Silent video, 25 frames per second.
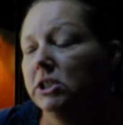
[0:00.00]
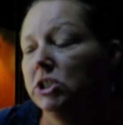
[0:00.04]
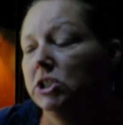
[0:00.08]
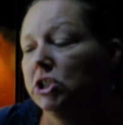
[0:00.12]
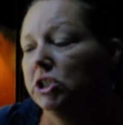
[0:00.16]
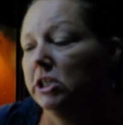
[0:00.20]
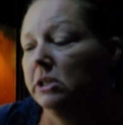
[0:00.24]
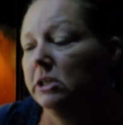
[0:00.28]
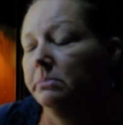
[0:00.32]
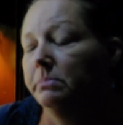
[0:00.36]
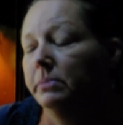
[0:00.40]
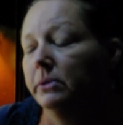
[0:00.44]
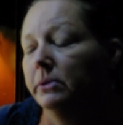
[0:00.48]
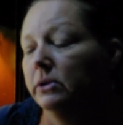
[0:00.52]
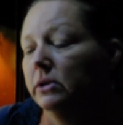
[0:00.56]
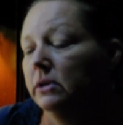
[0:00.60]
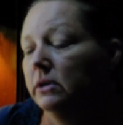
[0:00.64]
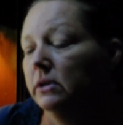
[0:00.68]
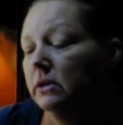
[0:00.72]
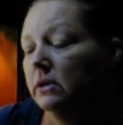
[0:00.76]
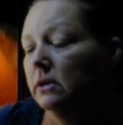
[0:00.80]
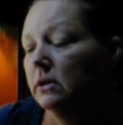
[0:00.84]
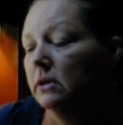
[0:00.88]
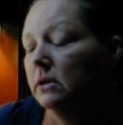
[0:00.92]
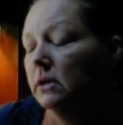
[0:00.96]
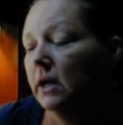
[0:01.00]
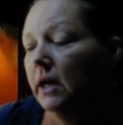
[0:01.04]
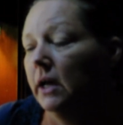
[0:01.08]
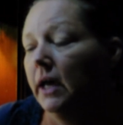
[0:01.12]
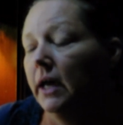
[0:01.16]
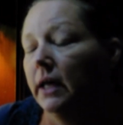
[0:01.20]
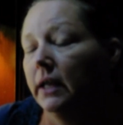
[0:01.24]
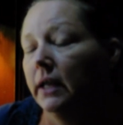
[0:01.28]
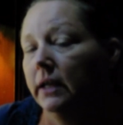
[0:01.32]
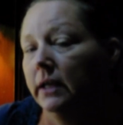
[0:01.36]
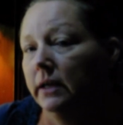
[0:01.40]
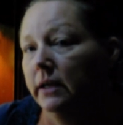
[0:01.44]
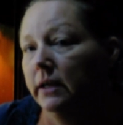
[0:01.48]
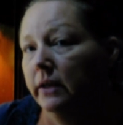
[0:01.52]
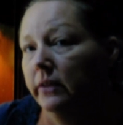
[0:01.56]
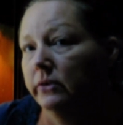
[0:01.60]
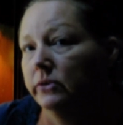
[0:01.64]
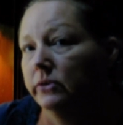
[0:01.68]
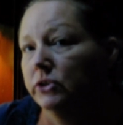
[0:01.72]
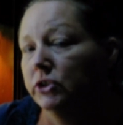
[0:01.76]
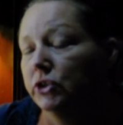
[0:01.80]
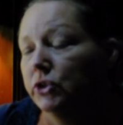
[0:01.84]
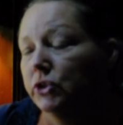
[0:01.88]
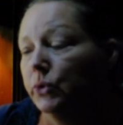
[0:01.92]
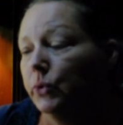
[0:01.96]
cheaper at another
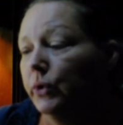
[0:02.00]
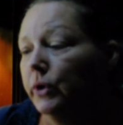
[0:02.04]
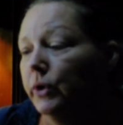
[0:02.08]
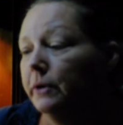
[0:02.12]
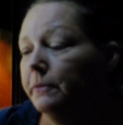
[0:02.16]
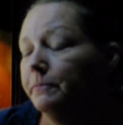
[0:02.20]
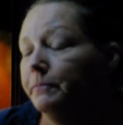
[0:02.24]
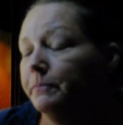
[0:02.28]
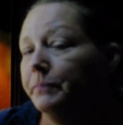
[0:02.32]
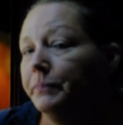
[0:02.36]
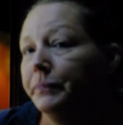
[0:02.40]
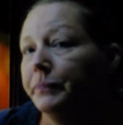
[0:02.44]
store,